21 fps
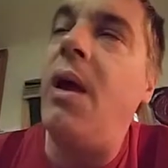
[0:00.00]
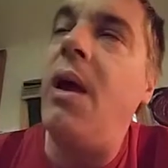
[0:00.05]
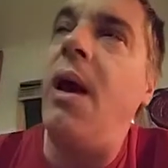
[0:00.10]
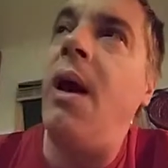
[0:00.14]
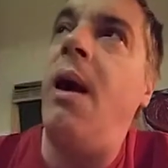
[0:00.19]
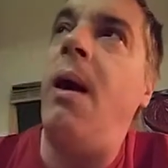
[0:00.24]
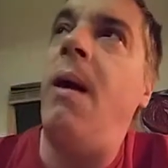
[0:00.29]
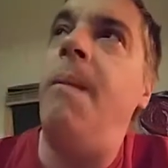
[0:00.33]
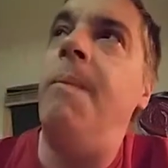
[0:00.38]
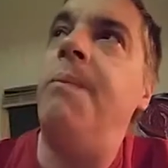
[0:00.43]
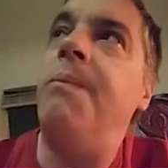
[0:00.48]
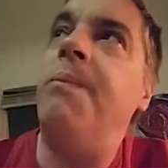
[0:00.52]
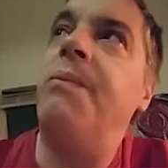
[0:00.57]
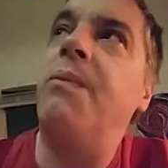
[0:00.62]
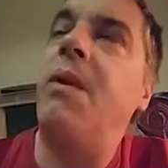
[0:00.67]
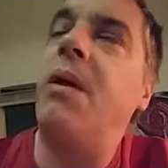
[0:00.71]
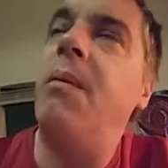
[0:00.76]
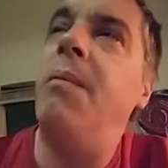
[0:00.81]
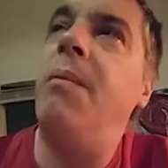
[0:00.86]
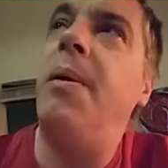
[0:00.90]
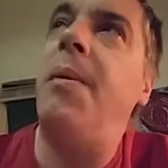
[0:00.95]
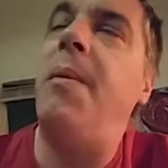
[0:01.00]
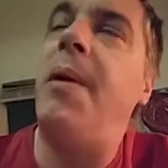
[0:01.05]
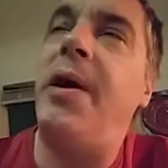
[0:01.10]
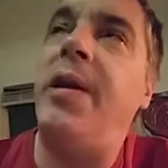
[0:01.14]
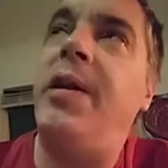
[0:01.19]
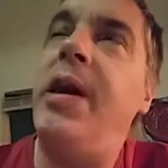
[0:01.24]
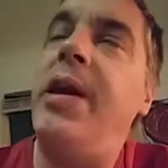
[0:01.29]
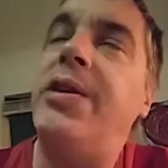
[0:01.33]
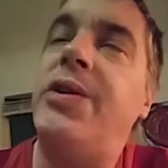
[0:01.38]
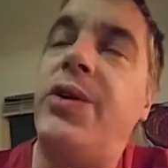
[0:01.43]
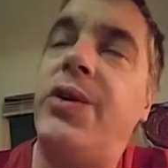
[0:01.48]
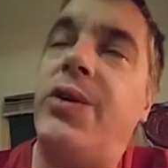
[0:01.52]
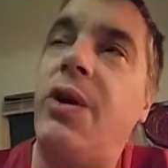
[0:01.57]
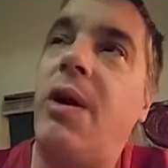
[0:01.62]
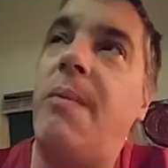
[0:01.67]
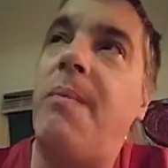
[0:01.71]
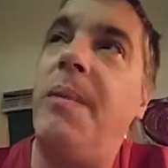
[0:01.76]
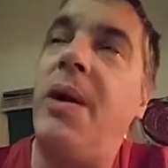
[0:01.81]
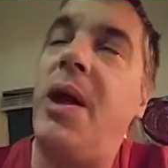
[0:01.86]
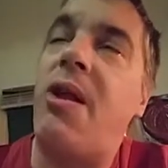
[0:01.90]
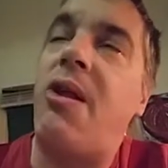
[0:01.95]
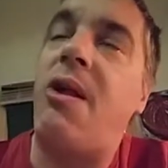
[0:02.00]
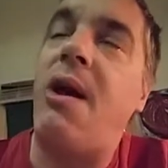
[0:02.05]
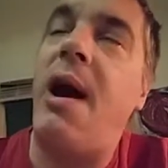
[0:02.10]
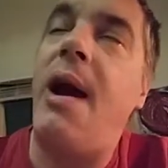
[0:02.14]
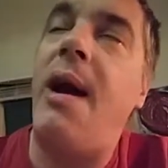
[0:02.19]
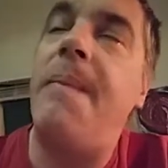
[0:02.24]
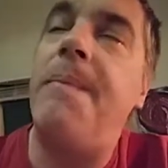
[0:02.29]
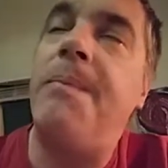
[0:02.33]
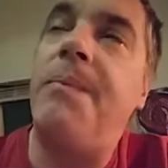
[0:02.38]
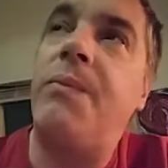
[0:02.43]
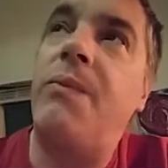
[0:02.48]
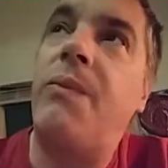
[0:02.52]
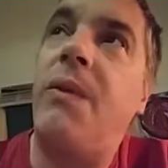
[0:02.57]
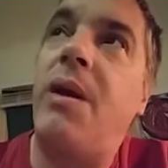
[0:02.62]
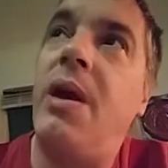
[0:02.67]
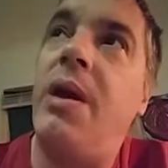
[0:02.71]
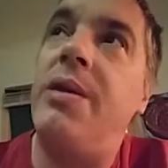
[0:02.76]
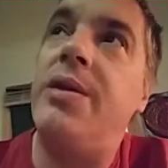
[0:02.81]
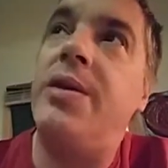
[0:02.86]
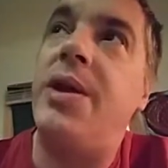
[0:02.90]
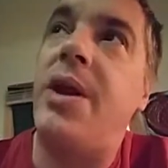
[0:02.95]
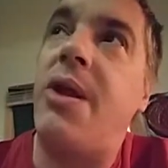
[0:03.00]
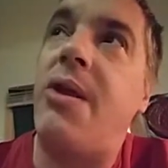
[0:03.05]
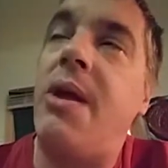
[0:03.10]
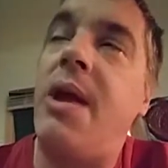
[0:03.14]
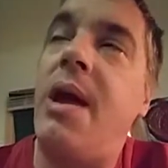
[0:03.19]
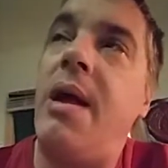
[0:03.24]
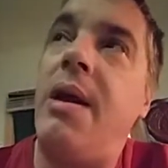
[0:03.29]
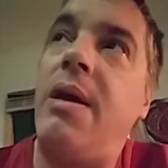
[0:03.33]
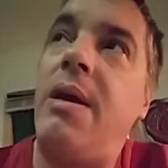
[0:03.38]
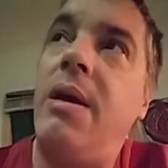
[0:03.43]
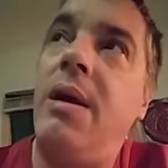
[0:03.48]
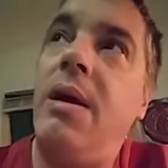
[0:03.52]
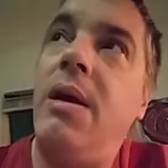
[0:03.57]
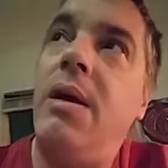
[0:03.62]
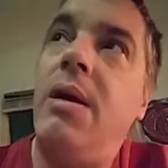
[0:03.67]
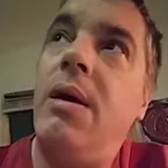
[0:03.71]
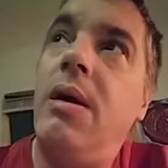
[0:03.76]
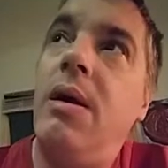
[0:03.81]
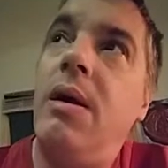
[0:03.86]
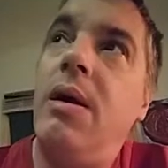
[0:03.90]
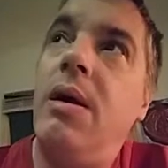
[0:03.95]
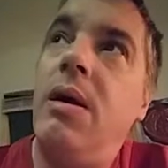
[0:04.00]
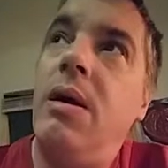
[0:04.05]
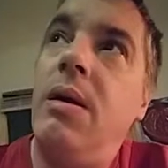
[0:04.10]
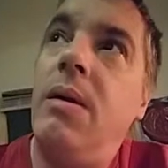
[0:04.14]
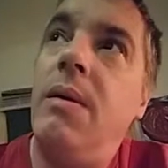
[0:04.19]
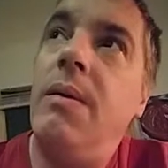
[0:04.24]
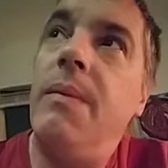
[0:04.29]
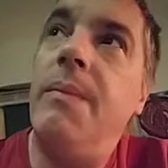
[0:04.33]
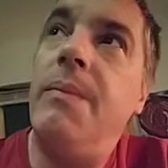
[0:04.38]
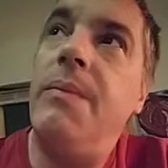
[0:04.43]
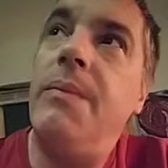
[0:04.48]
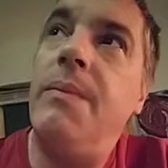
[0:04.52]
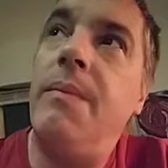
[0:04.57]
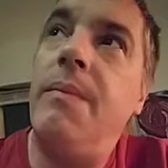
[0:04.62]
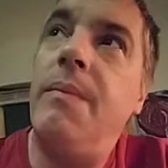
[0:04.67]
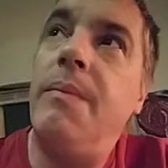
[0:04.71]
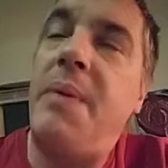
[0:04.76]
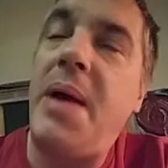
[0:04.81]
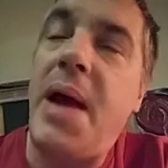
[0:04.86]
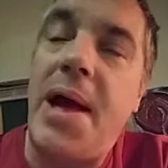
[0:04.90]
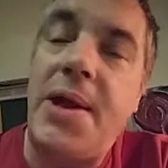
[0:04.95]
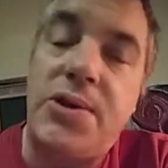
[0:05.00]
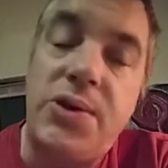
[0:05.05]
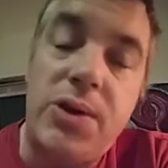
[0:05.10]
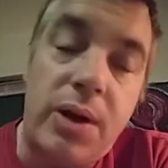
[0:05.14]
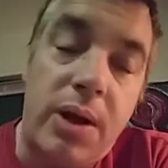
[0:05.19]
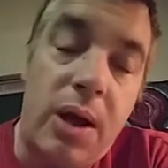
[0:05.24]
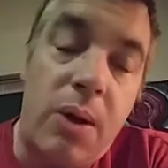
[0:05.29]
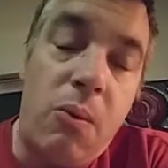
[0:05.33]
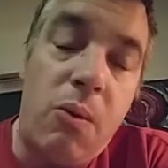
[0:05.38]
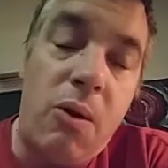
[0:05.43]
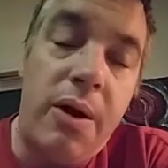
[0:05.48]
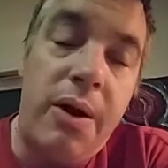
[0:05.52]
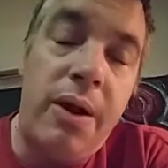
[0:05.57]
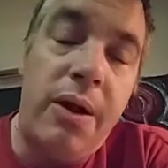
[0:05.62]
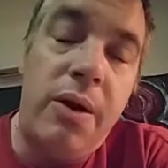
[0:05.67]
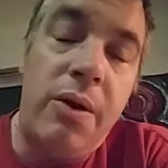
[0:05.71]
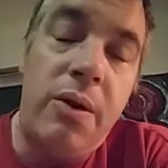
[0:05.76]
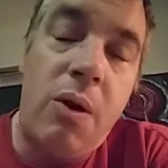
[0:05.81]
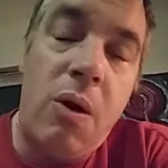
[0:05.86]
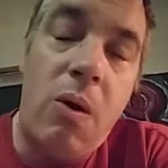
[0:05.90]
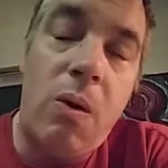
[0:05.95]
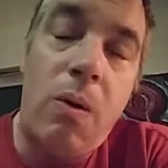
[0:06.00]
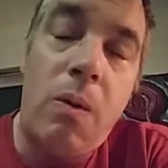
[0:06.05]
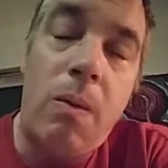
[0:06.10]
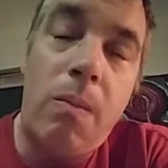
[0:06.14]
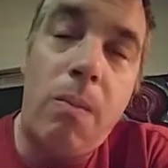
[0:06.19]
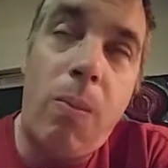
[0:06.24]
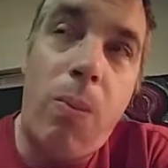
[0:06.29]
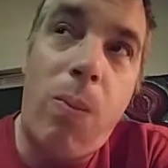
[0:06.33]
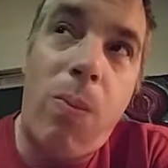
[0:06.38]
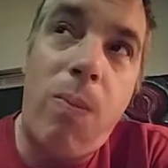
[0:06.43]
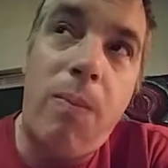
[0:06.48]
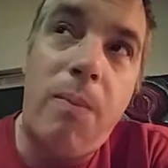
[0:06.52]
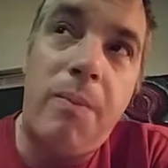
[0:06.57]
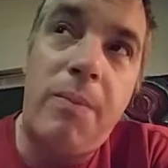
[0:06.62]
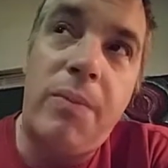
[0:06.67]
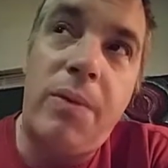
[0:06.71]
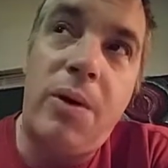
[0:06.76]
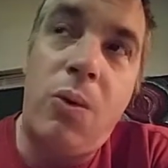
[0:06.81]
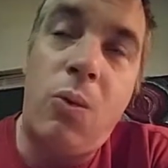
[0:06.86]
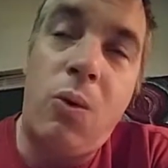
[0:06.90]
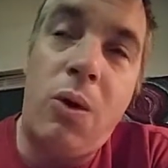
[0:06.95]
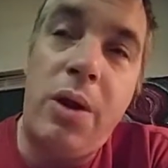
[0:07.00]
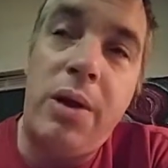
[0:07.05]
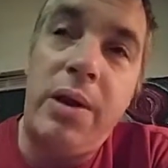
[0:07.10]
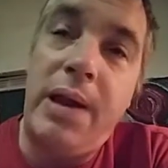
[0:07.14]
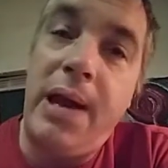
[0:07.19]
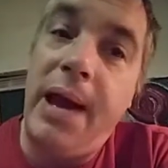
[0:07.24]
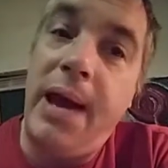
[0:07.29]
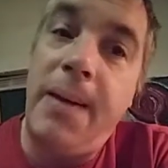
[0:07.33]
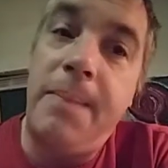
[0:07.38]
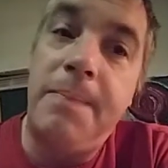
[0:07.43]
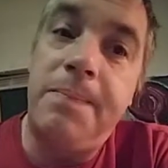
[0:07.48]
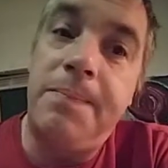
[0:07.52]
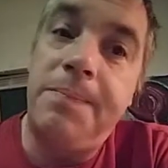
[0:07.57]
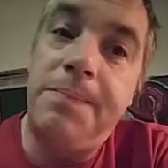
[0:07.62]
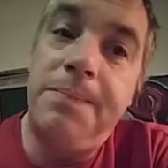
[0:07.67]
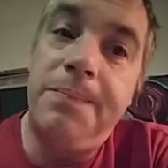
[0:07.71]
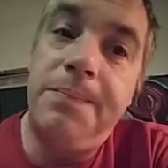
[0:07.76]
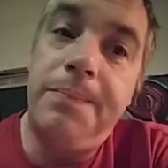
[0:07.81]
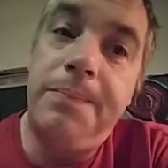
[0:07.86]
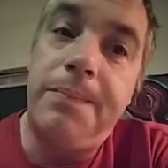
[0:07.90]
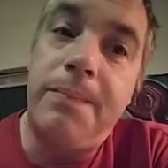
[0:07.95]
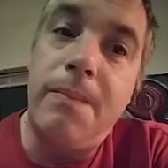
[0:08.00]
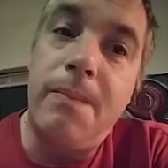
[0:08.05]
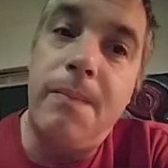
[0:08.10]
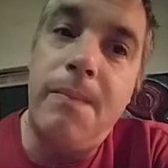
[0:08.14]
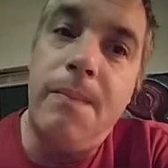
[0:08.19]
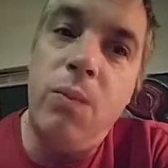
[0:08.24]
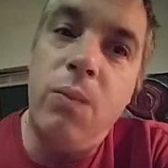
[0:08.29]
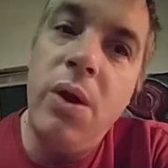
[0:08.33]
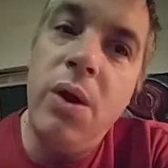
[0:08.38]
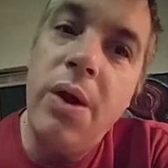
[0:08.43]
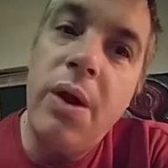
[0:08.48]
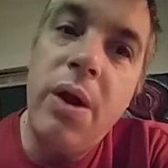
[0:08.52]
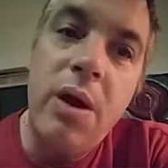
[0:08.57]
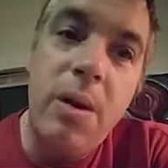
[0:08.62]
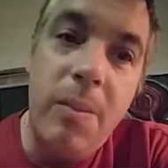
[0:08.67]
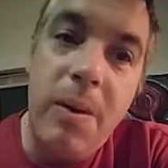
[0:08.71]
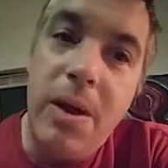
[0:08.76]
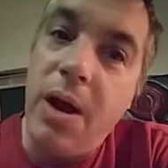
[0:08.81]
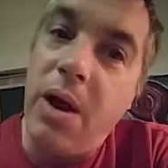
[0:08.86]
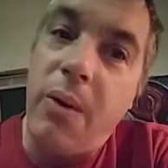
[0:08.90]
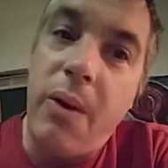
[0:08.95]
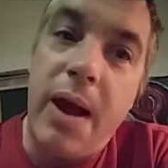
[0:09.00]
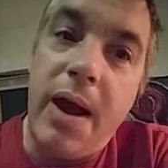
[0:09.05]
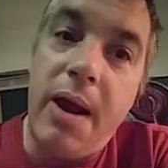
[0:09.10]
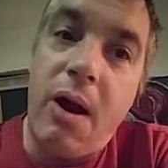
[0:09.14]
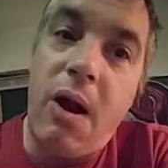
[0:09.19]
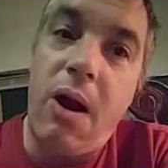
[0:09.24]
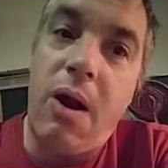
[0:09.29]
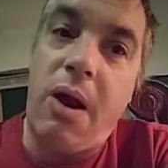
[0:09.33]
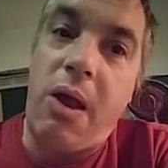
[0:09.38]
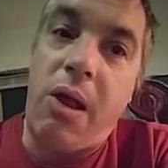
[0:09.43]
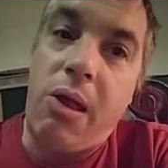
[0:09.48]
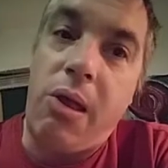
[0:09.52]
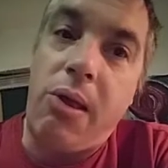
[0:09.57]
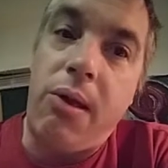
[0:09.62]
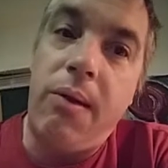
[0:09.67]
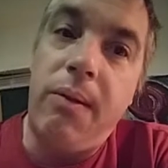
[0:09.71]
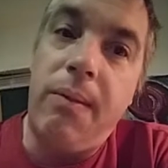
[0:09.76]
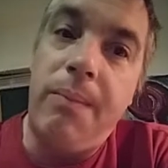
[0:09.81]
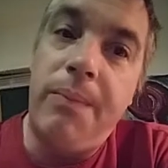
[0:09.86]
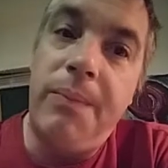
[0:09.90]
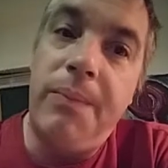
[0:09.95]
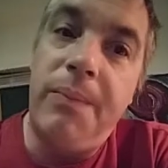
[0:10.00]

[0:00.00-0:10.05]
but my teacher took me aside and she said, "Patrick, I want you to know that one day you're going to be a great artist,